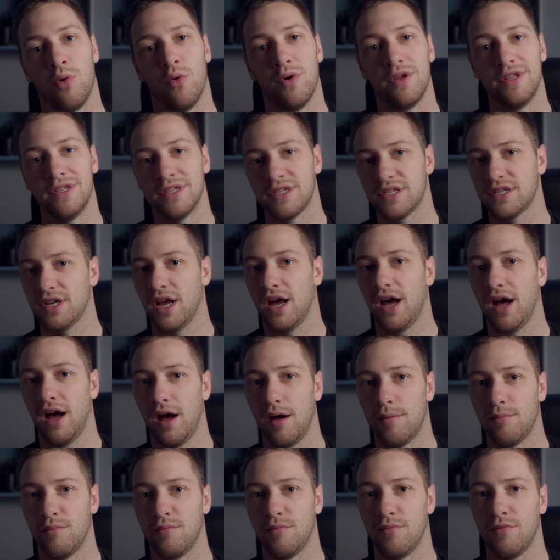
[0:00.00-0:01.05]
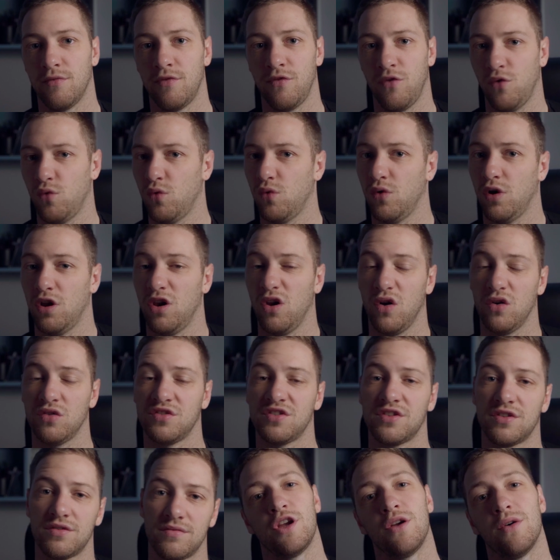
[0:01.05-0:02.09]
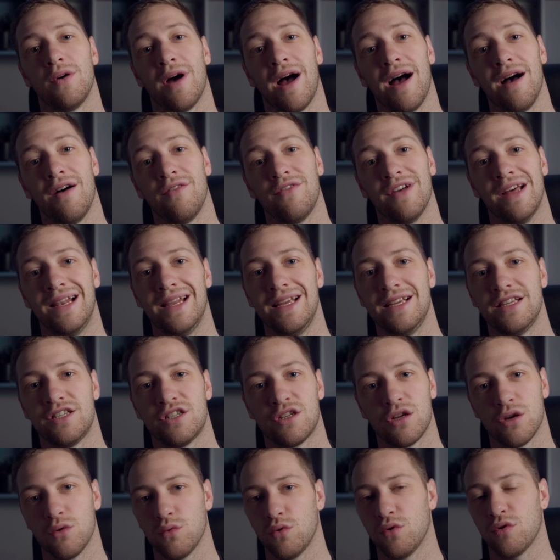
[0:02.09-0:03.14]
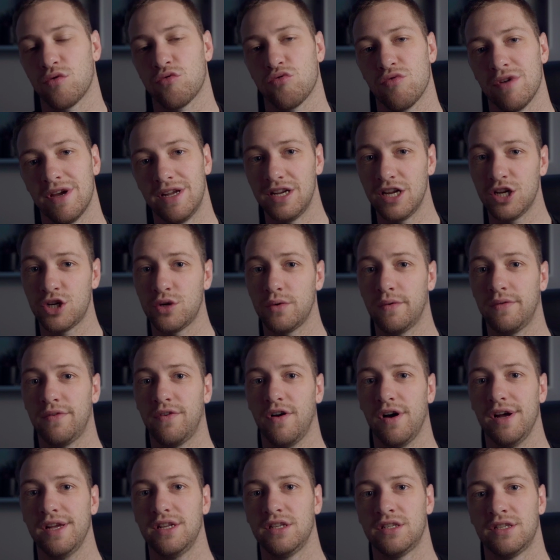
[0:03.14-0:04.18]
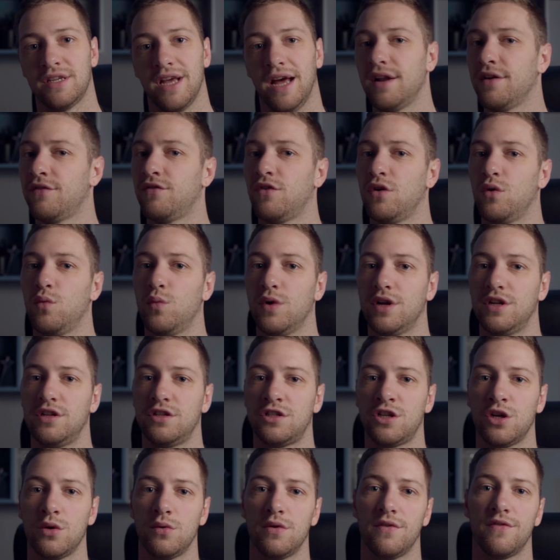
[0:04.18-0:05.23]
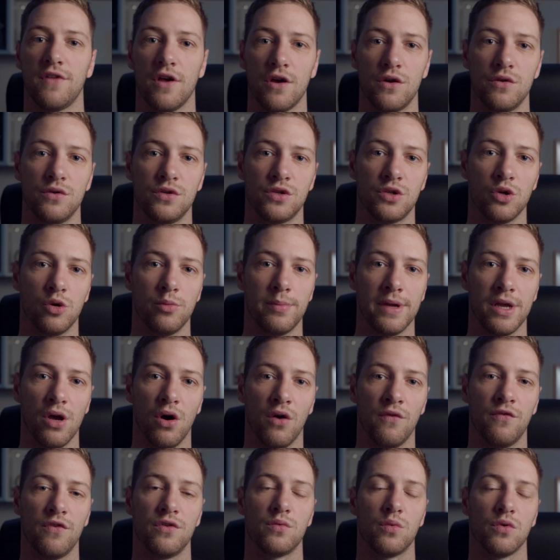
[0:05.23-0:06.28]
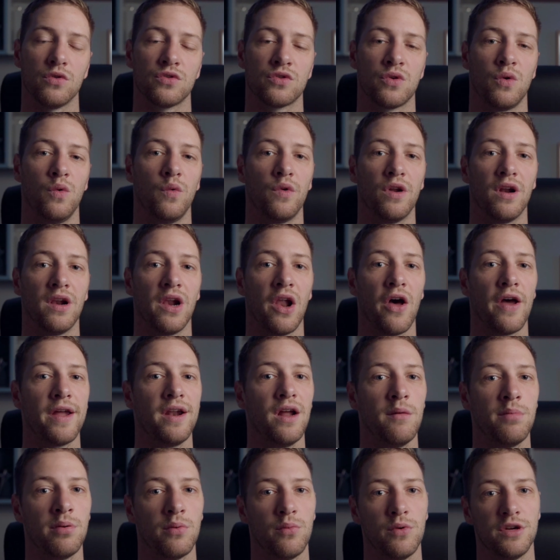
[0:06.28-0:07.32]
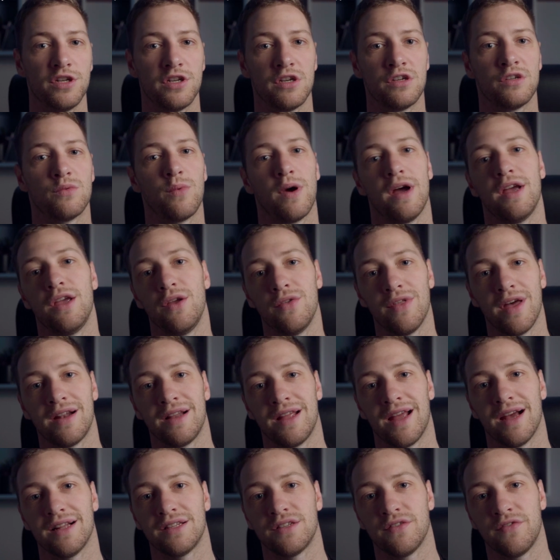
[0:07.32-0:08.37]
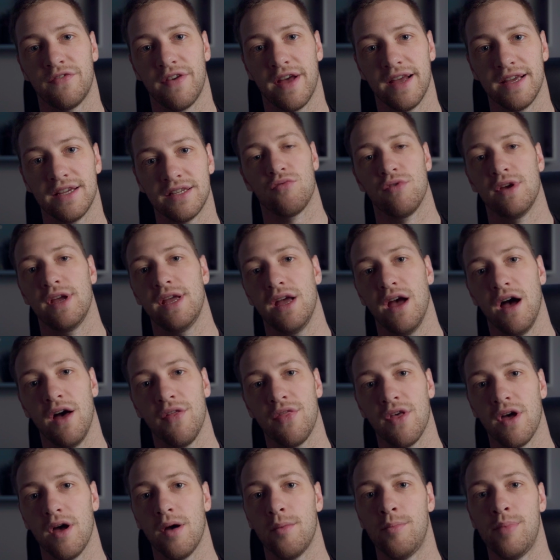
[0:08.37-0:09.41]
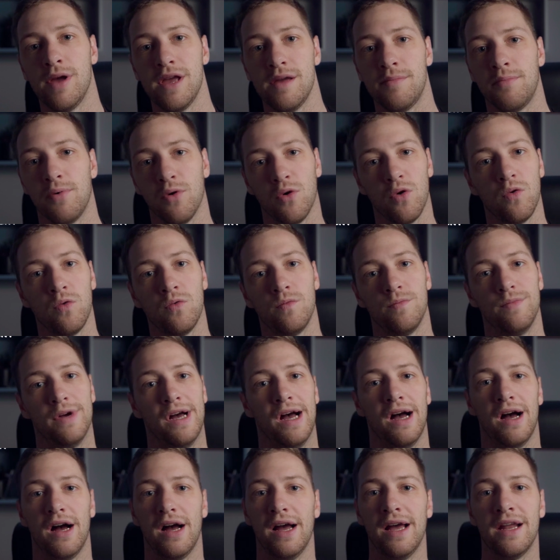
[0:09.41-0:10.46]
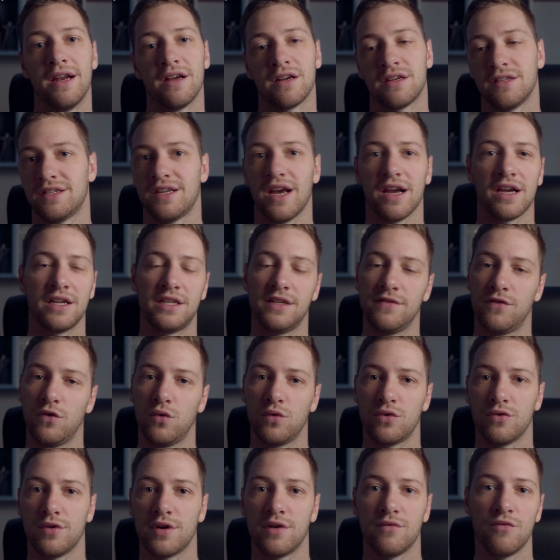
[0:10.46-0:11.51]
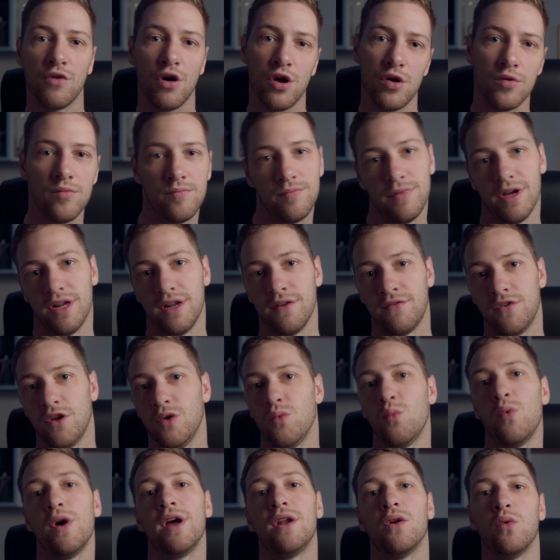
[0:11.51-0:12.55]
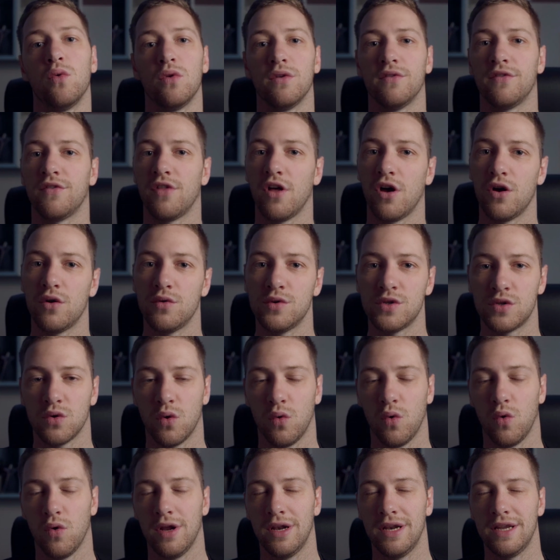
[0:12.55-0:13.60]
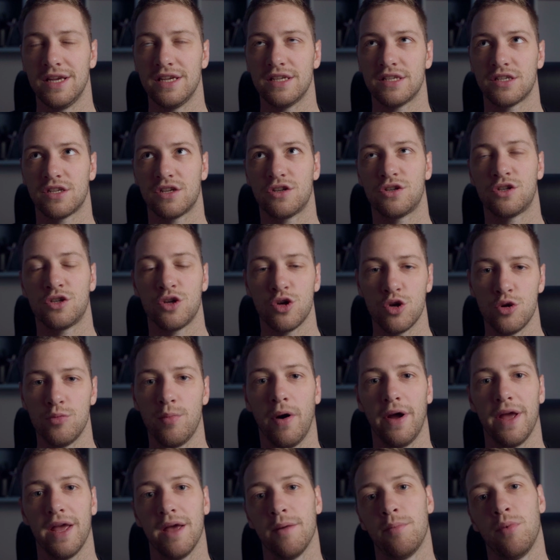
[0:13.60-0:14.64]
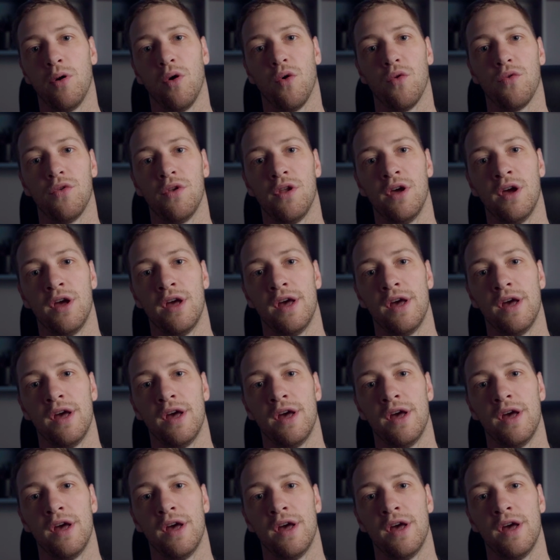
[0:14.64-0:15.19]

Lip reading: points for a loss. So you have at least 2 or 3 initial fights, and if you win 2 of those, you'll be offered what's called a lineup, which is where you then get to face 3 other people in a consecutive order in a row, and if you win all of those, or at least 2 by Ippon,